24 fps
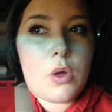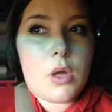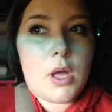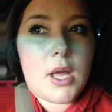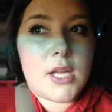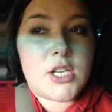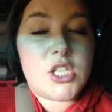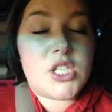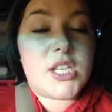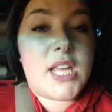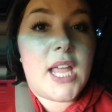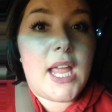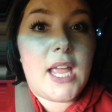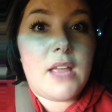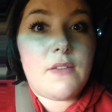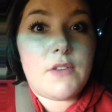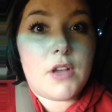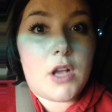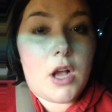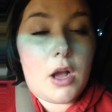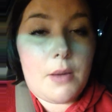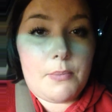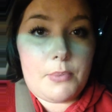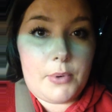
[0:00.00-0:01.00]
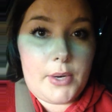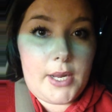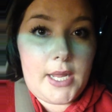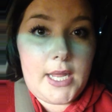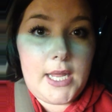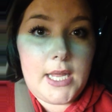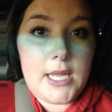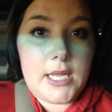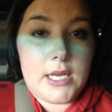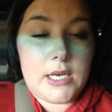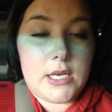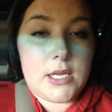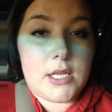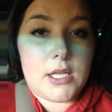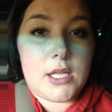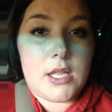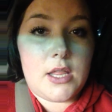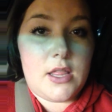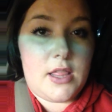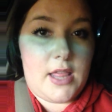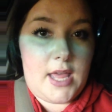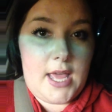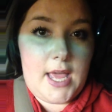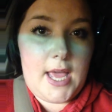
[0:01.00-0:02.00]
I just can't even comprehend
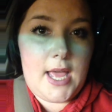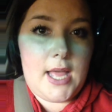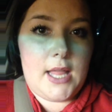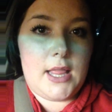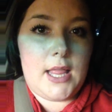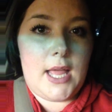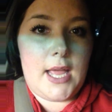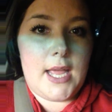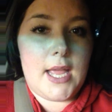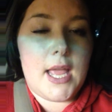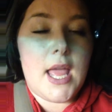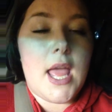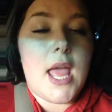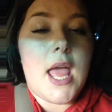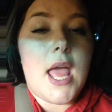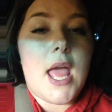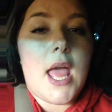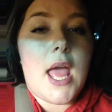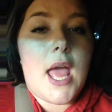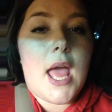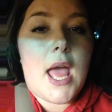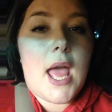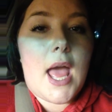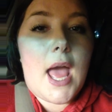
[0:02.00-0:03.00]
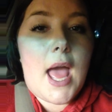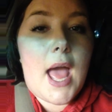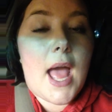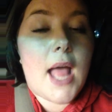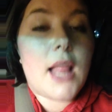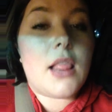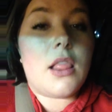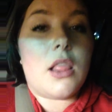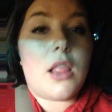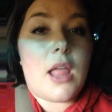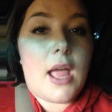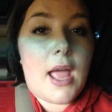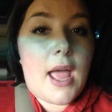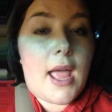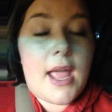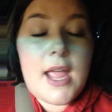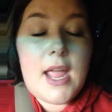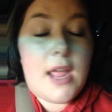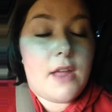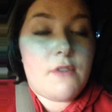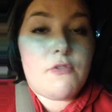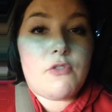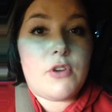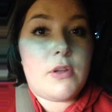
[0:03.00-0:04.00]
that. Like, I,
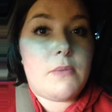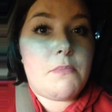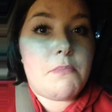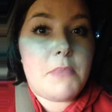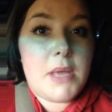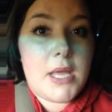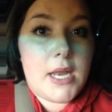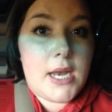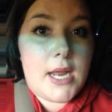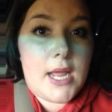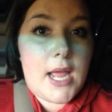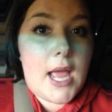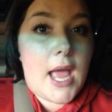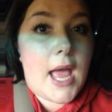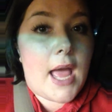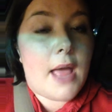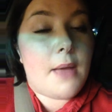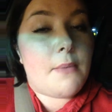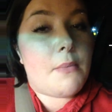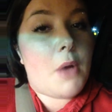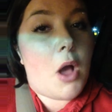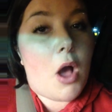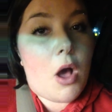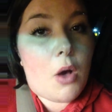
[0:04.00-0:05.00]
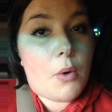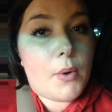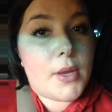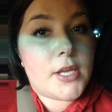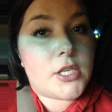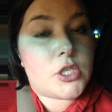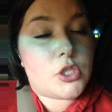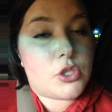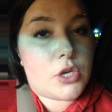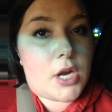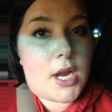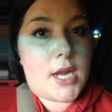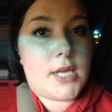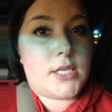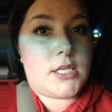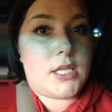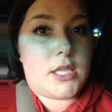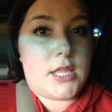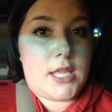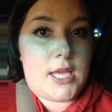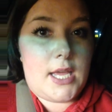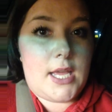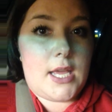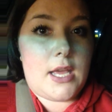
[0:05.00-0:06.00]
every minute I'm always trying to
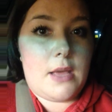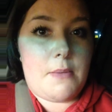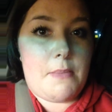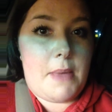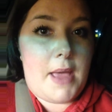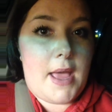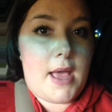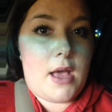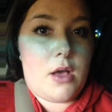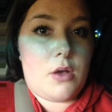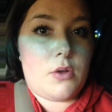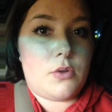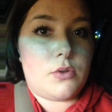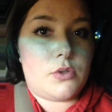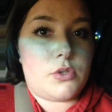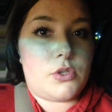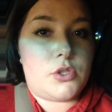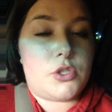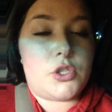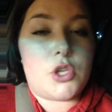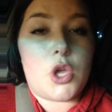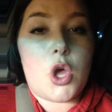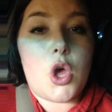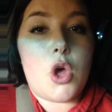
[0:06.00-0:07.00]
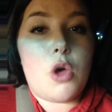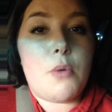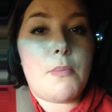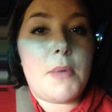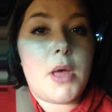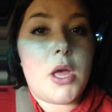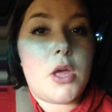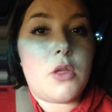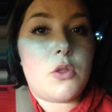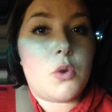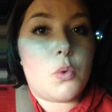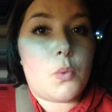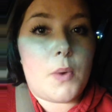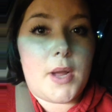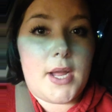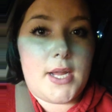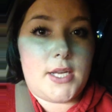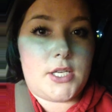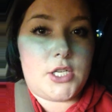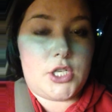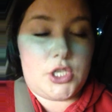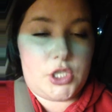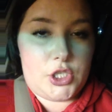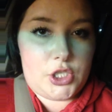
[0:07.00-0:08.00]
think about some other way
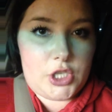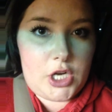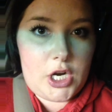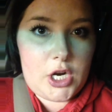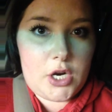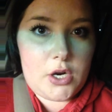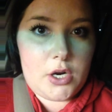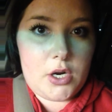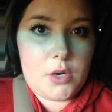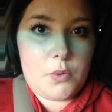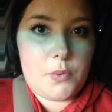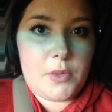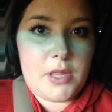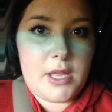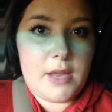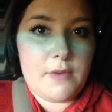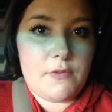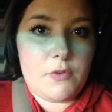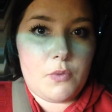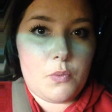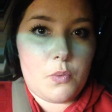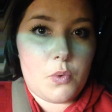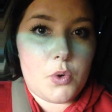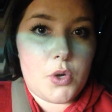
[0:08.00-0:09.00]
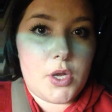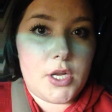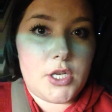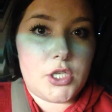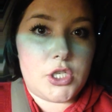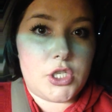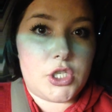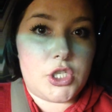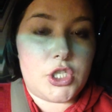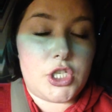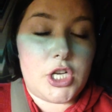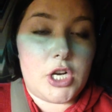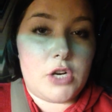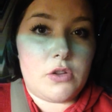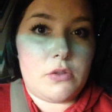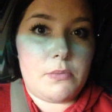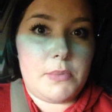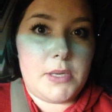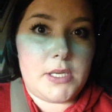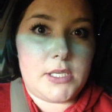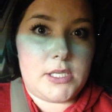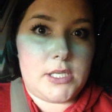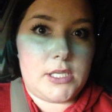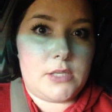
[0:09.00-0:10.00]
to share it with everyone. Just share the
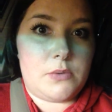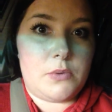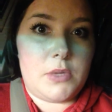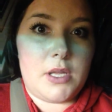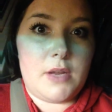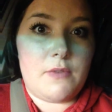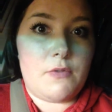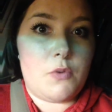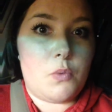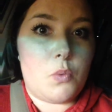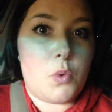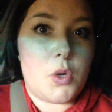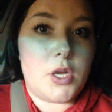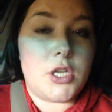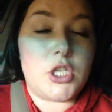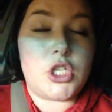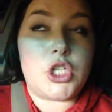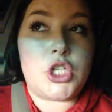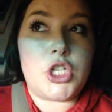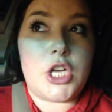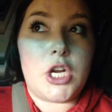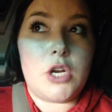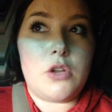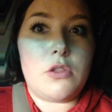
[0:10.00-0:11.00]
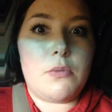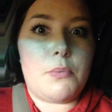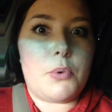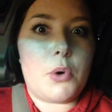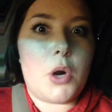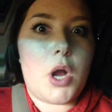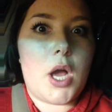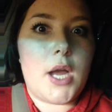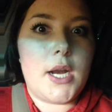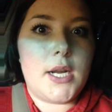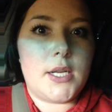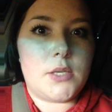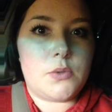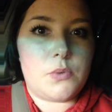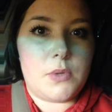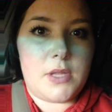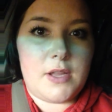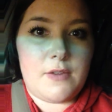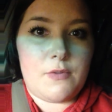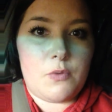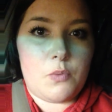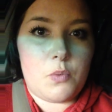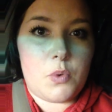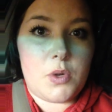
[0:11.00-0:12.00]
business with everyone, share the products with
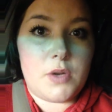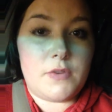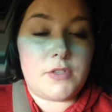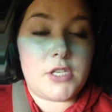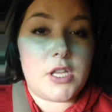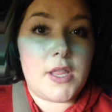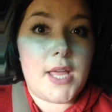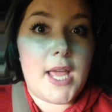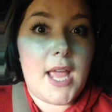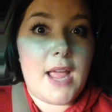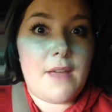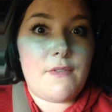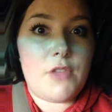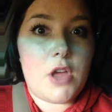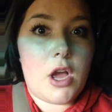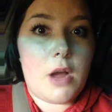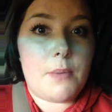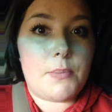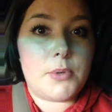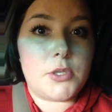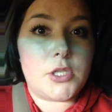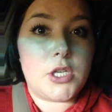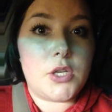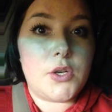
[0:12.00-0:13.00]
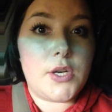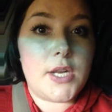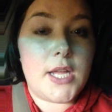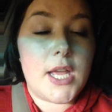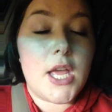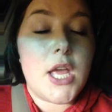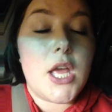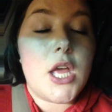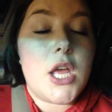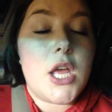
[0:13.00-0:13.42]
everyone so they have the opportunity